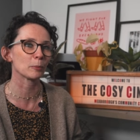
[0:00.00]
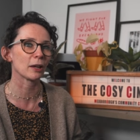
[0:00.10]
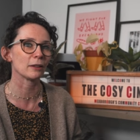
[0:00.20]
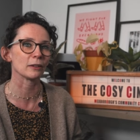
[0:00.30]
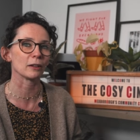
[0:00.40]

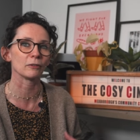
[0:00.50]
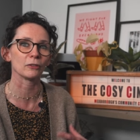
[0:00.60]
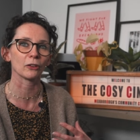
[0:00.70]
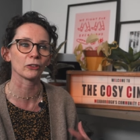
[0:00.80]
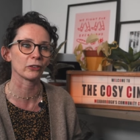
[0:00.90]
blend of
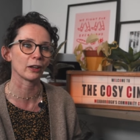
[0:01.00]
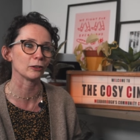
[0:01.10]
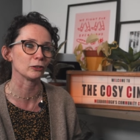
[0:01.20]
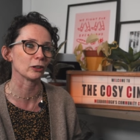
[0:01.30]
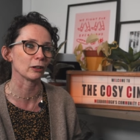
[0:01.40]

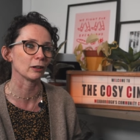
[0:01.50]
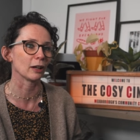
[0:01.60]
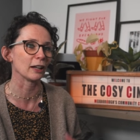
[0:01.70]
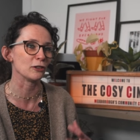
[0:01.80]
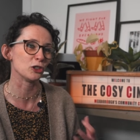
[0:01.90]
nostalgia
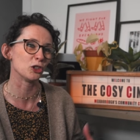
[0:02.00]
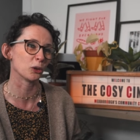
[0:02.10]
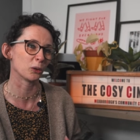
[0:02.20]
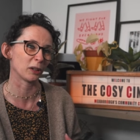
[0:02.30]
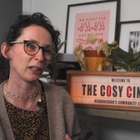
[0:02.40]
and
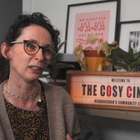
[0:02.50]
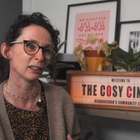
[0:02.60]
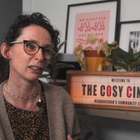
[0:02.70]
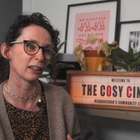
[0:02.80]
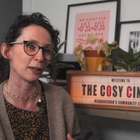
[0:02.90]
joy.
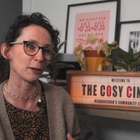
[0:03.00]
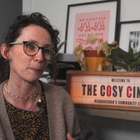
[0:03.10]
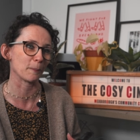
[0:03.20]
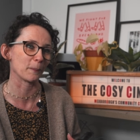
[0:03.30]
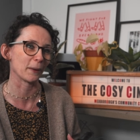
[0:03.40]

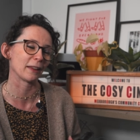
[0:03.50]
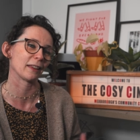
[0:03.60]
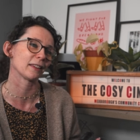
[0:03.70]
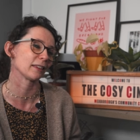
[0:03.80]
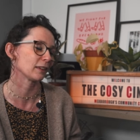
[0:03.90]

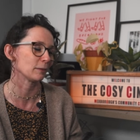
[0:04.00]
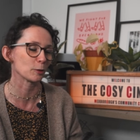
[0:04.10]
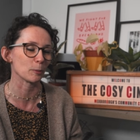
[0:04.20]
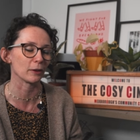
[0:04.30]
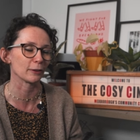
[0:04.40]
That seems
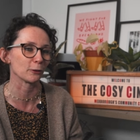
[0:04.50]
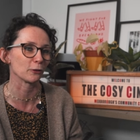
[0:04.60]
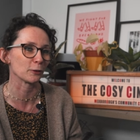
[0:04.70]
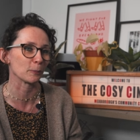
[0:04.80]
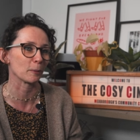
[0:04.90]
to be the sort of
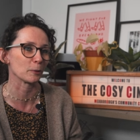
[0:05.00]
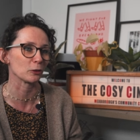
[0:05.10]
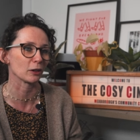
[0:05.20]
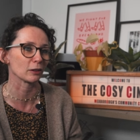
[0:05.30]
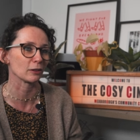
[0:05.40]
film that I'm
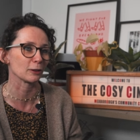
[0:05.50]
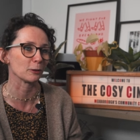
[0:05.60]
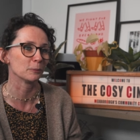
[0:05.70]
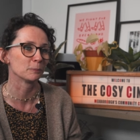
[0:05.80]
attracted to.